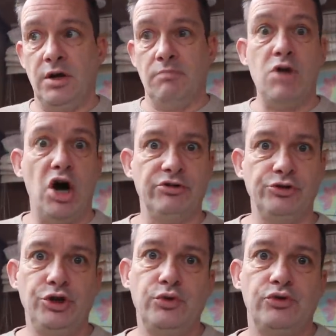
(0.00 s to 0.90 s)
more
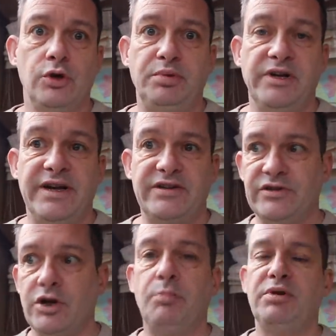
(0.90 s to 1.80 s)
unusual
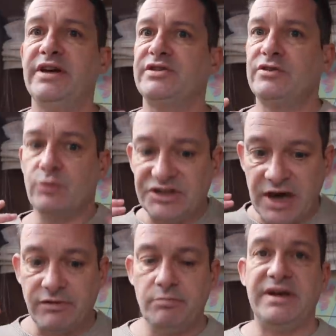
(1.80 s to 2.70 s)
places or places which
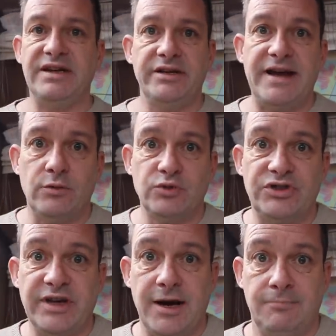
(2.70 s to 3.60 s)
haven't been
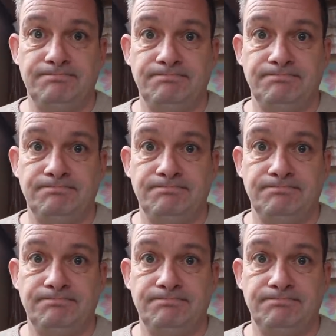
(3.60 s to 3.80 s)
announced yet.